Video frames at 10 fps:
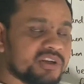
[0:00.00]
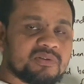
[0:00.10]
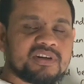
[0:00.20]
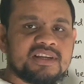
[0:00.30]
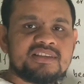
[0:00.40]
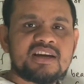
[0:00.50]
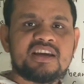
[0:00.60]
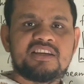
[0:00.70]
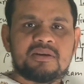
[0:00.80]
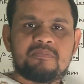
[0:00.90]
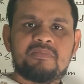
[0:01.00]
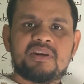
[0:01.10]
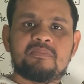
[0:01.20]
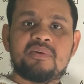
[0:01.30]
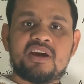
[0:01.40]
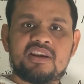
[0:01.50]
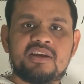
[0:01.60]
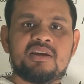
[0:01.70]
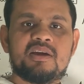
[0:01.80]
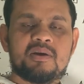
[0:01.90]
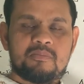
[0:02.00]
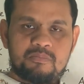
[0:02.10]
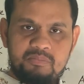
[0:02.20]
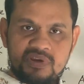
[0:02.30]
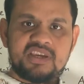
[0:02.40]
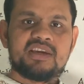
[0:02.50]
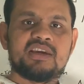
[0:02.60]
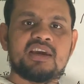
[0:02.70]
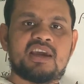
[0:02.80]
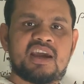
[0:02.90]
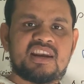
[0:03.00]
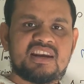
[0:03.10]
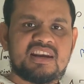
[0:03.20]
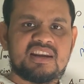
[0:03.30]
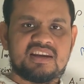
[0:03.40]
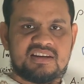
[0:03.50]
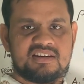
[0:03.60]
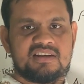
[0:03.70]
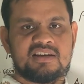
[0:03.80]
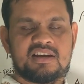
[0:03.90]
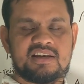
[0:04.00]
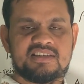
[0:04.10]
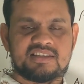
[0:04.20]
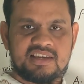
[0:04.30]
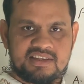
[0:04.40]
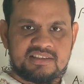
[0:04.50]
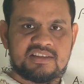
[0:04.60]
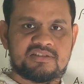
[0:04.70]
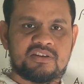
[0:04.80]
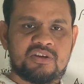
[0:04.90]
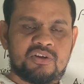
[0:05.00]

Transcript: your design in a very big and neat sketches,